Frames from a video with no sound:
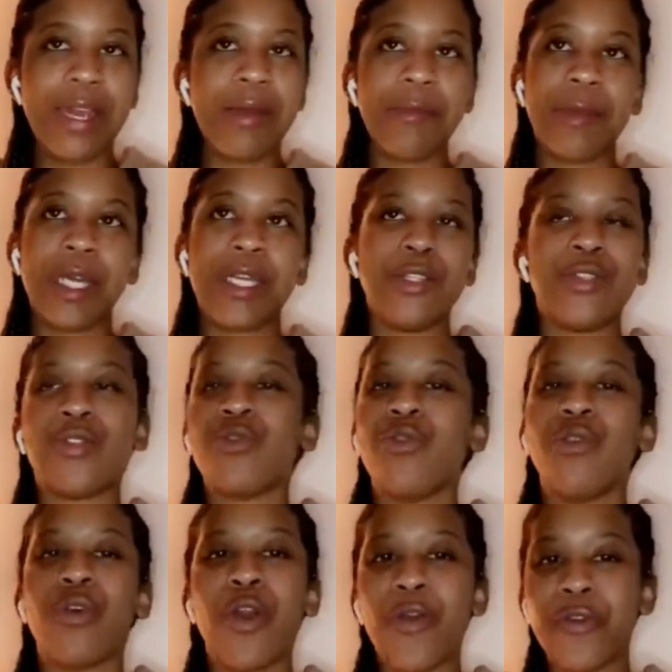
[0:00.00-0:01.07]
I'm getting too
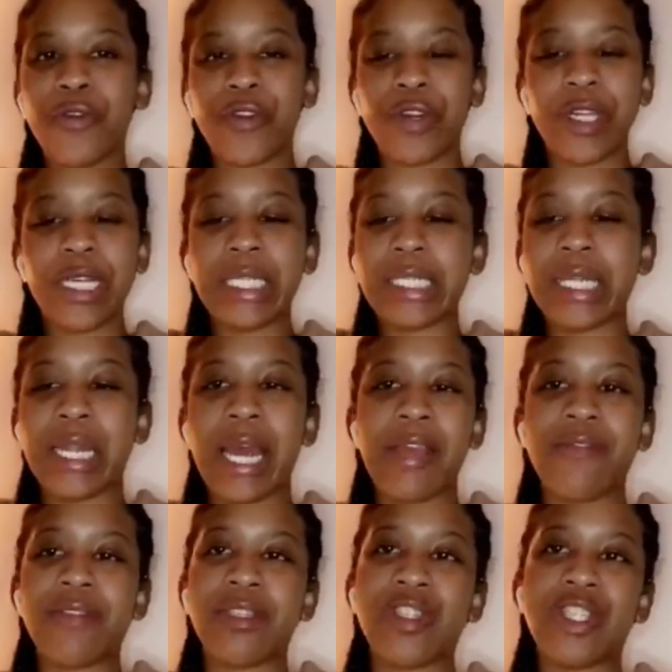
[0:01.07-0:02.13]
grown for this.
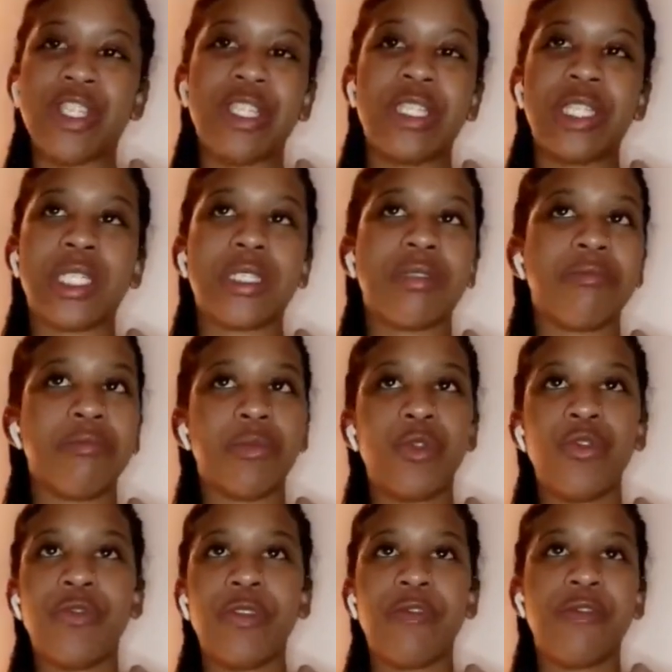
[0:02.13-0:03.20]
Life is just
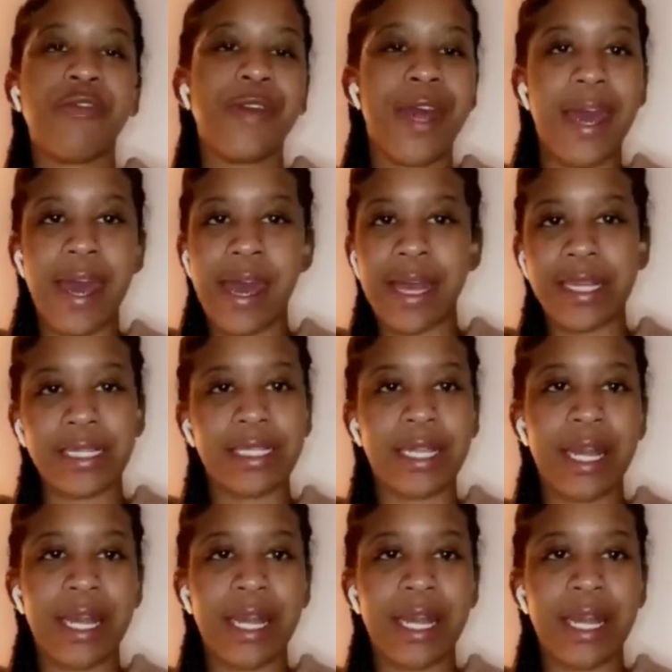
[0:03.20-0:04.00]
moving fast.